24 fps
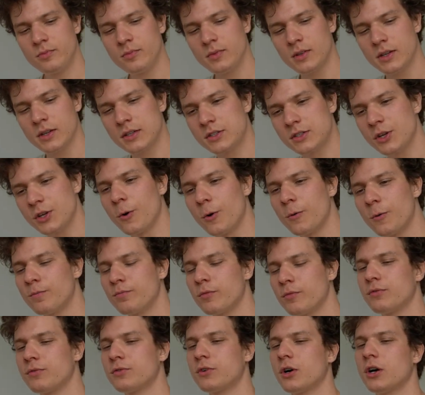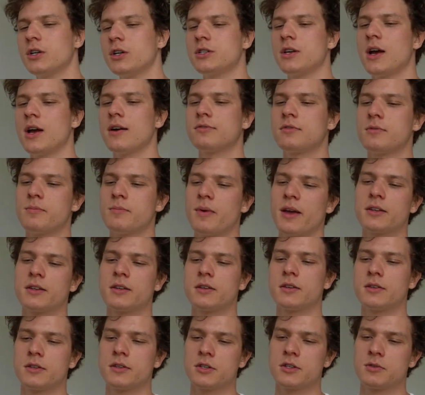So, of course, you have to make
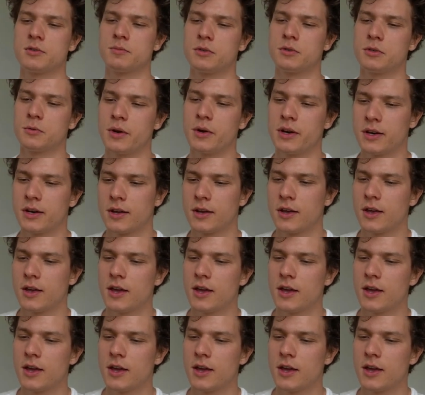the decision between